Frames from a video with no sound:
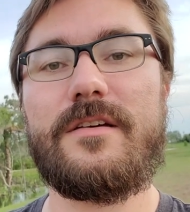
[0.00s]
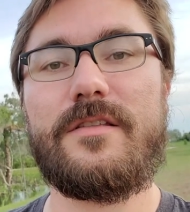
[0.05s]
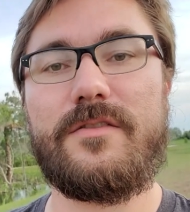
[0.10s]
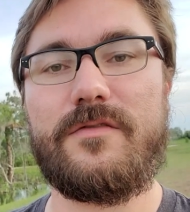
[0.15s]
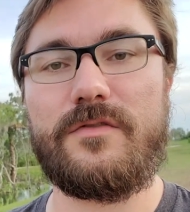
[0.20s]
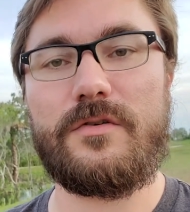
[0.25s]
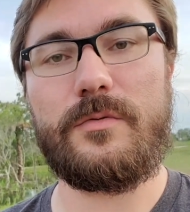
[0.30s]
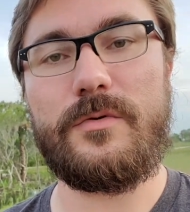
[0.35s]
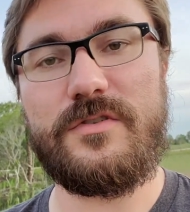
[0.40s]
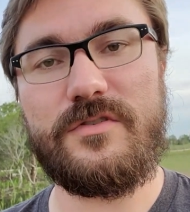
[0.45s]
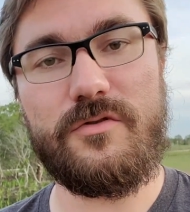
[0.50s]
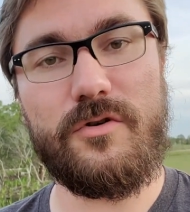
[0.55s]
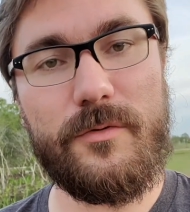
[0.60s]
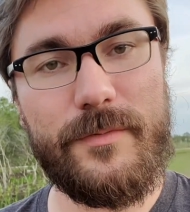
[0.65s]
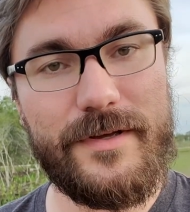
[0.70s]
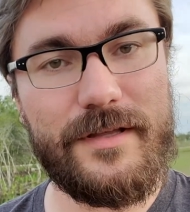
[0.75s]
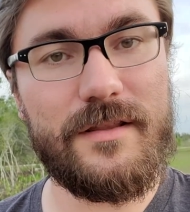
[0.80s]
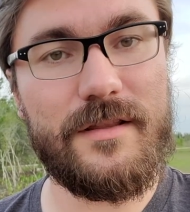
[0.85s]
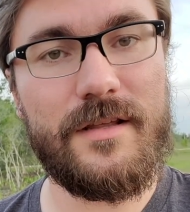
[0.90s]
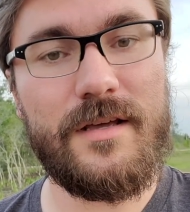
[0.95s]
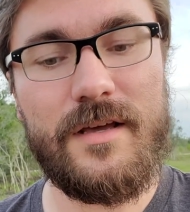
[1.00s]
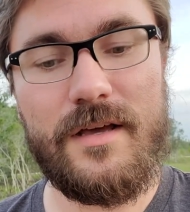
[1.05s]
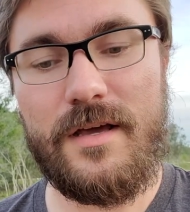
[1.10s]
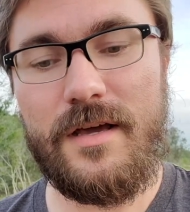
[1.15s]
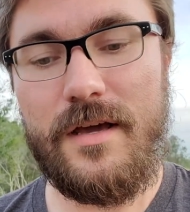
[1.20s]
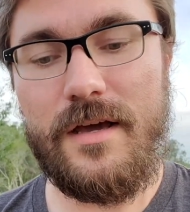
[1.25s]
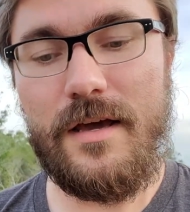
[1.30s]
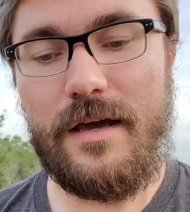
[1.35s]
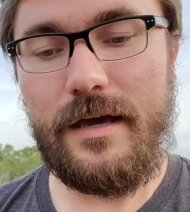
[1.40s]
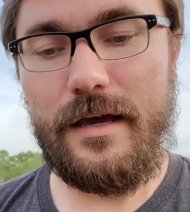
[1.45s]
through its orbit,
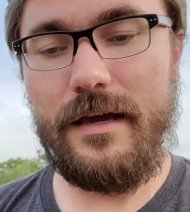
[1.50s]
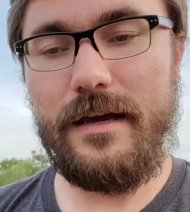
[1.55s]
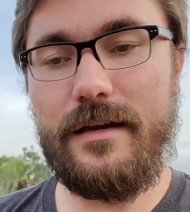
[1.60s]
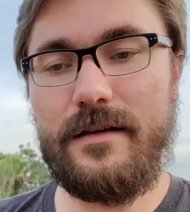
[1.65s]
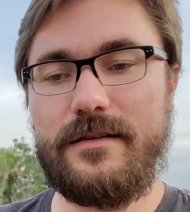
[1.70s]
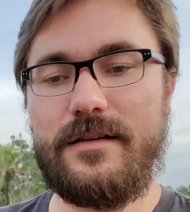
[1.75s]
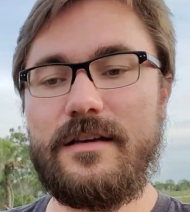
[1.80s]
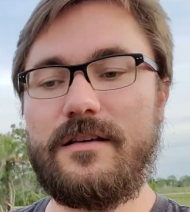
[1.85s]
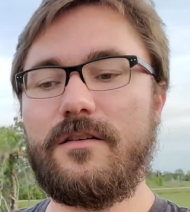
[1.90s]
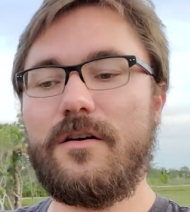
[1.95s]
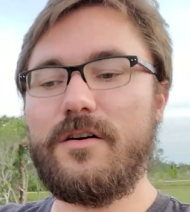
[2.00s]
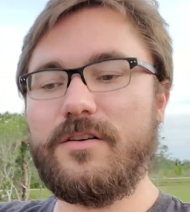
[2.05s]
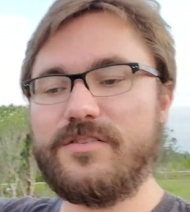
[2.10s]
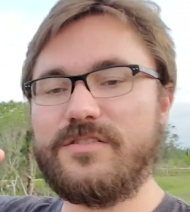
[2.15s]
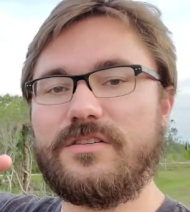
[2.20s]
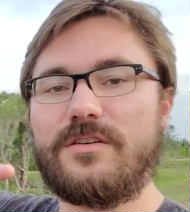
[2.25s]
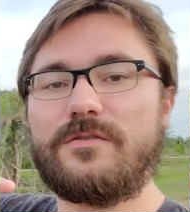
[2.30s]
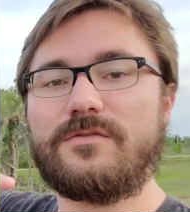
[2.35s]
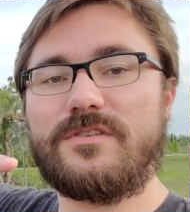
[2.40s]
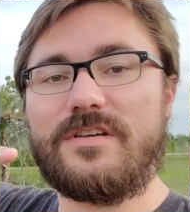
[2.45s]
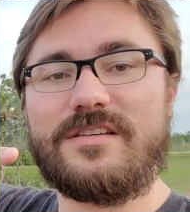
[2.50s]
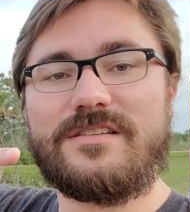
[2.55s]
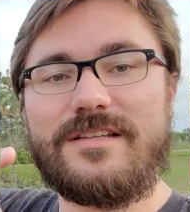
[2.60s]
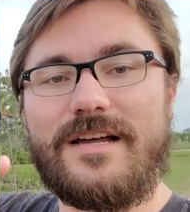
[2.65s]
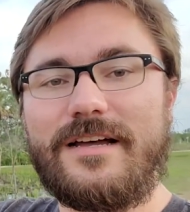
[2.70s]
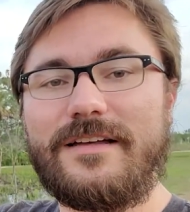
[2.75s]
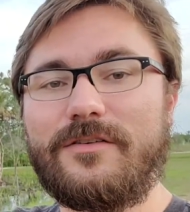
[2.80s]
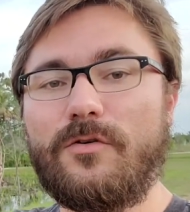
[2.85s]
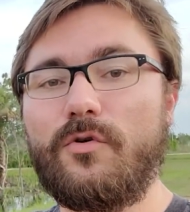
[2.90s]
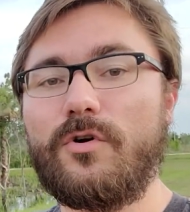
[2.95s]
and it also does
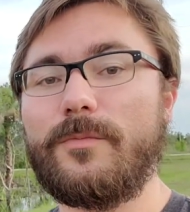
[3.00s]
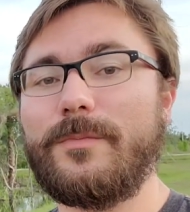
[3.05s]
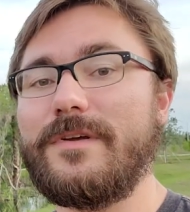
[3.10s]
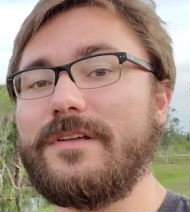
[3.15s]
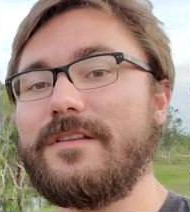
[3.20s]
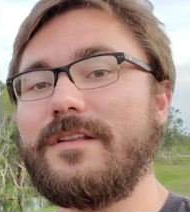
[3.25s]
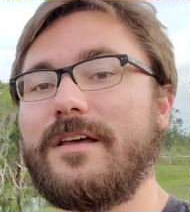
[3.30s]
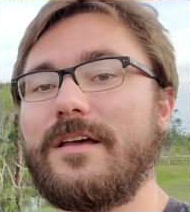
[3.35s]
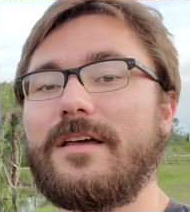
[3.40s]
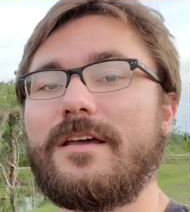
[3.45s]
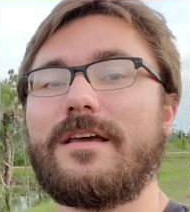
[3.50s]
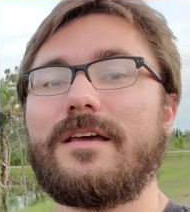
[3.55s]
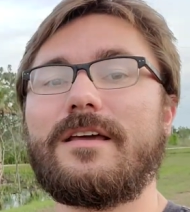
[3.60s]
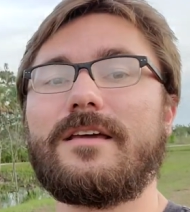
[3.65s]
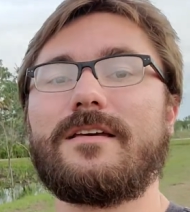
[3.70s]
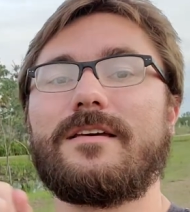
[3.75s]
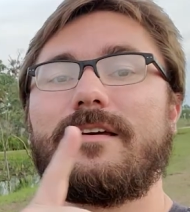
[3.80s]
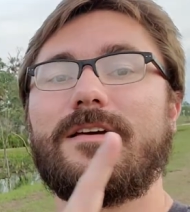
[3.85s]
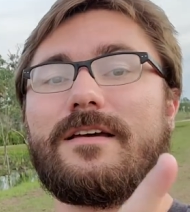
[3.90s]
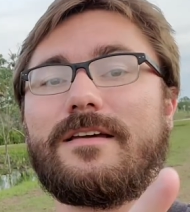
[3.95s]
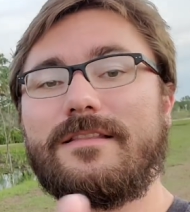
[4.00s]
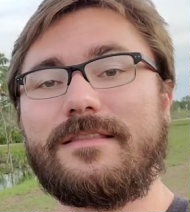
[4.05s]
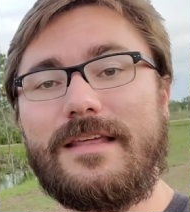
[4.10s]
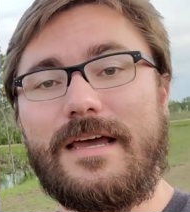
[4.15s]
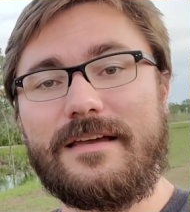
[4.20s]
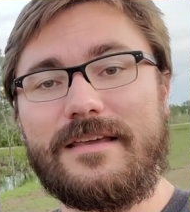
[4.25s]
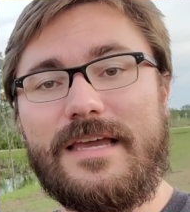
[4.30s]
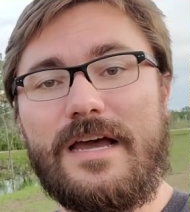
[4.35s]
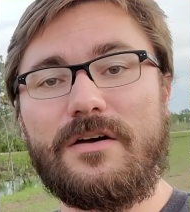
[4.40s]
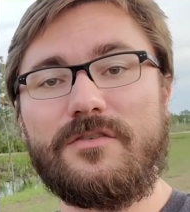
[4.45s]
not orbit
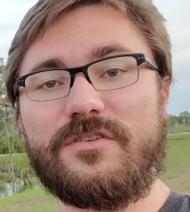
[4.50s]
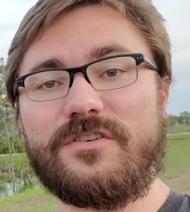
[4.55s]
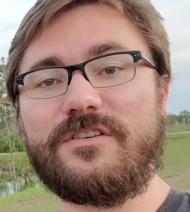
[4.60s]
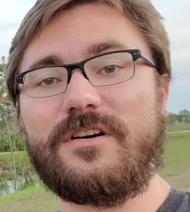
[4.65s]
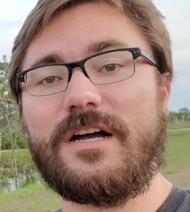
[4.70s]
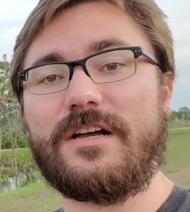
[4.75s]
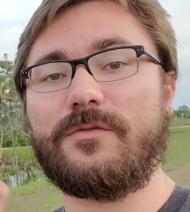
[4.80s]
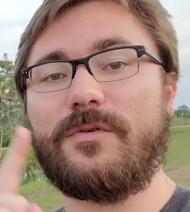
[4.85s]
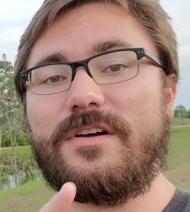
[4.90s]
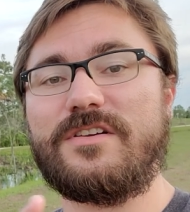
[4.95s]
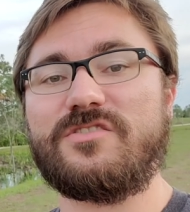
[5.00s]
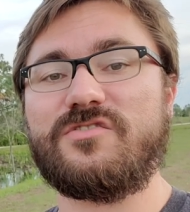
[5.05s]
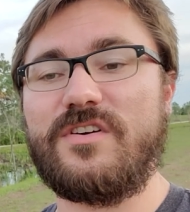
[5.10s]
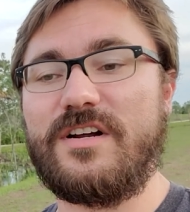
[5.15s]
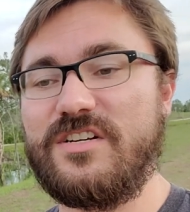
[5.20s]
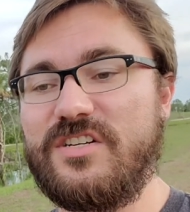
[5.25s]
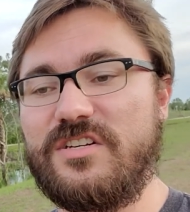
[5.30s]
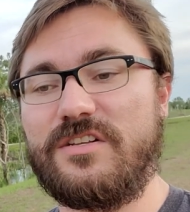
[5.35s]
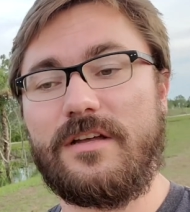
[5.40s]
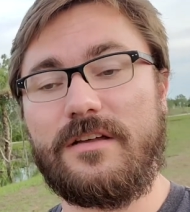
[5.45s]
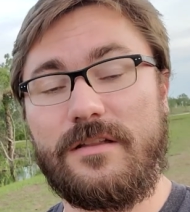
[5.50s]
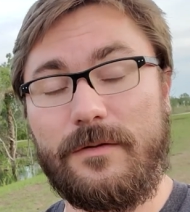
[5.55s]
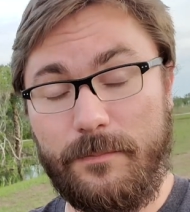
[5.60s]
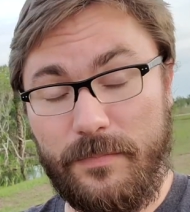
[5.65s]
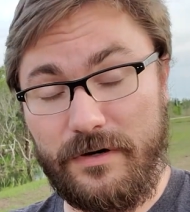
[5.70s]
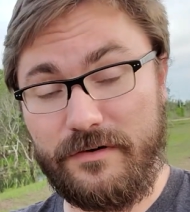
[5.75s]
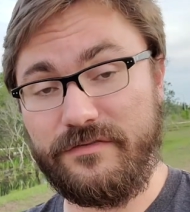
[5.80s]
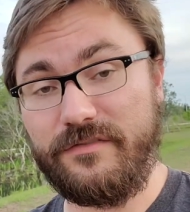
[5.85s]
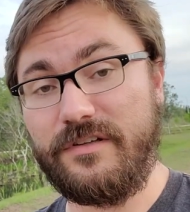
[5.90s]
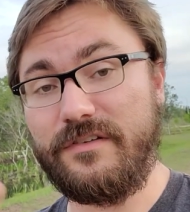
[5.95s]
that counterclockwise direction on a
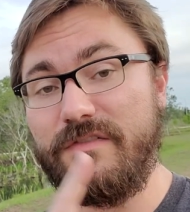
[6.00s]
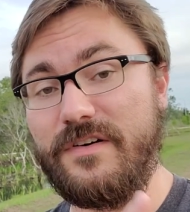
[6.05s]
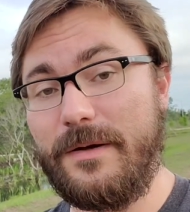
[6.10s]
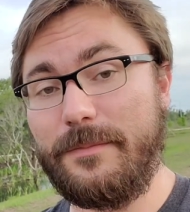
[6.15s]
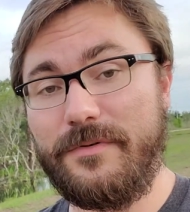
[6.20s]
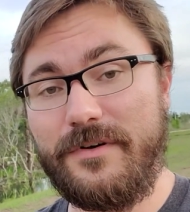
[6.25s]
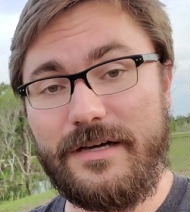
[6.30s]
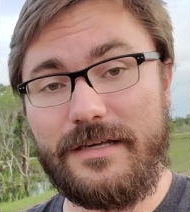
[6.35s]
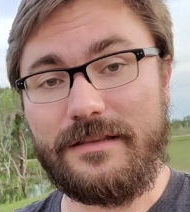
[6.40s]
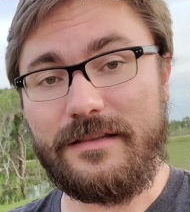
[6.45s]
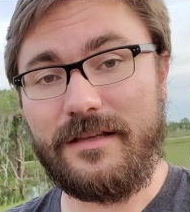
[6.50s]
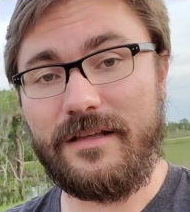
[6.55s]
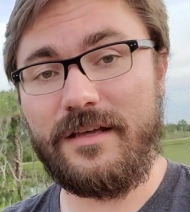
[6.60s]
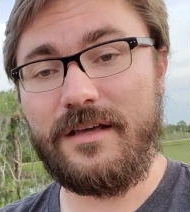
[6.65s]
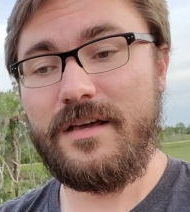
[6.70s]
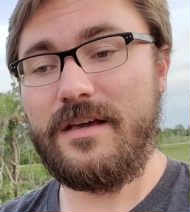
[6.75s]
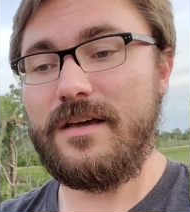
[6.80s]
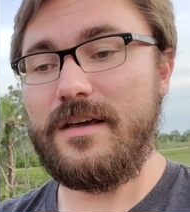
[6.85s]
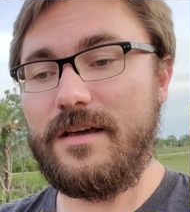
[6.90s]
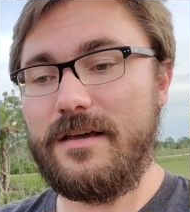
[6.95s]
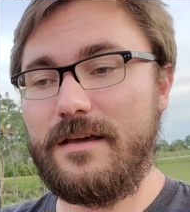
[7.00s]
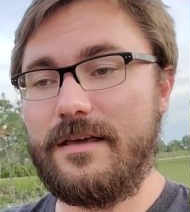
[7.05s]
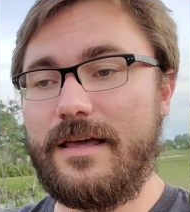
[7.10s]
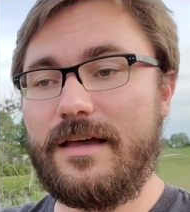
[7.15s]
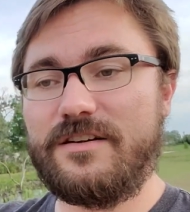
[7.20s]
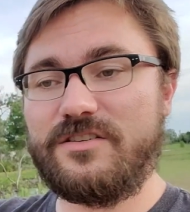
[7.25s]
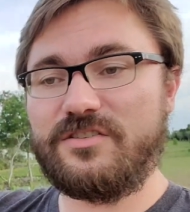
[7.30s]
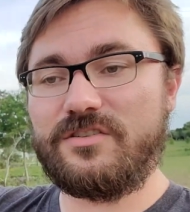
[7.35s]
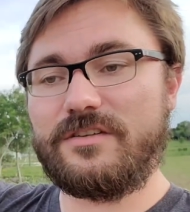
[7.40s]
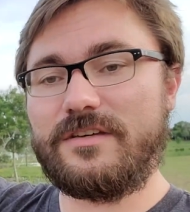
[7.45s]
perfectly flat plane. It
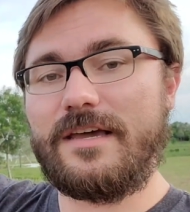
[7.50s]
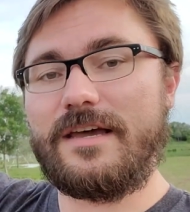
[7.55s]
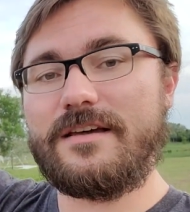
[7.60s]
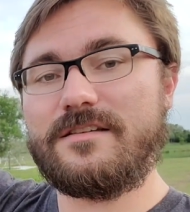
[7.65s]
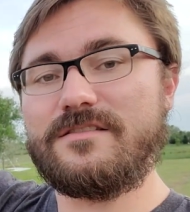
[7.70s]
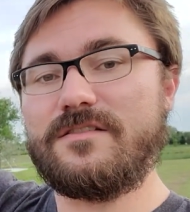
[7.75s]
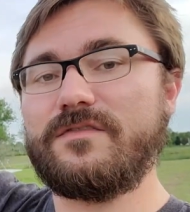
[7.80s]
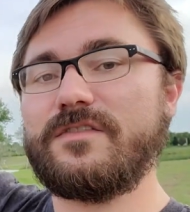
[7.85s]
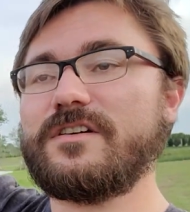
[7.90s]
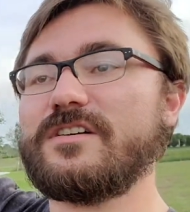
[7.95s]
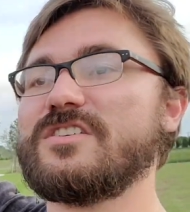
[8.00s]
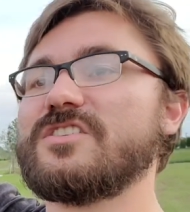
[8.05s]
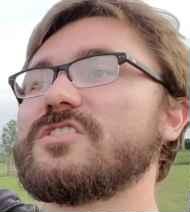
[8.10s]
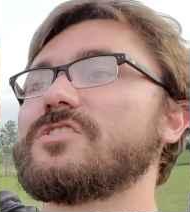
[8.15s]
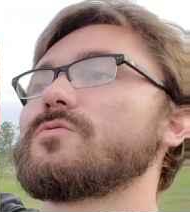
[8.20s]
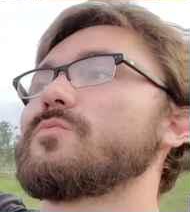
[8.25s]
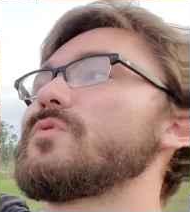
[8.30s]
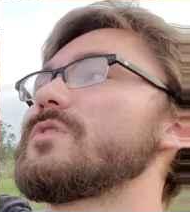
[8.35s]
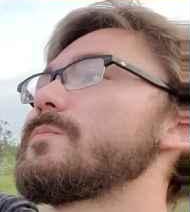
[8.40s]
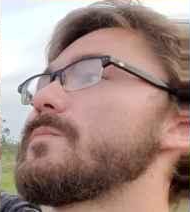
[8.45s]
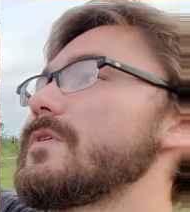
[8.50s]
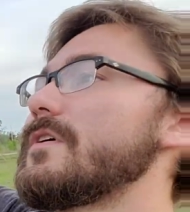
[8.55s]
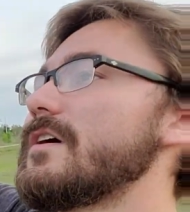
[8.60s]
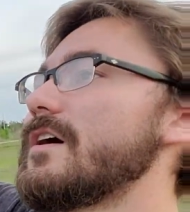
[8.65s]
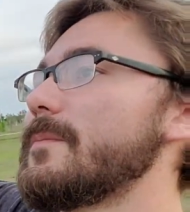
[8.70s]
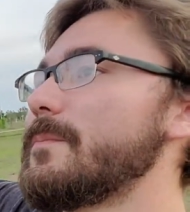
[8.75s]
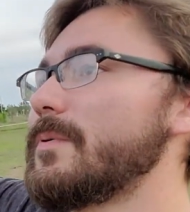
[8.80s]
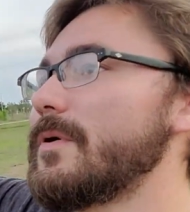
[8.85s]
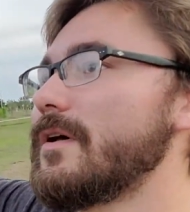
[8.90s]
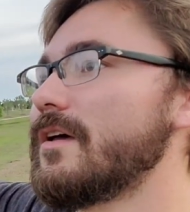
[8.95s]
actually has a very sweeping up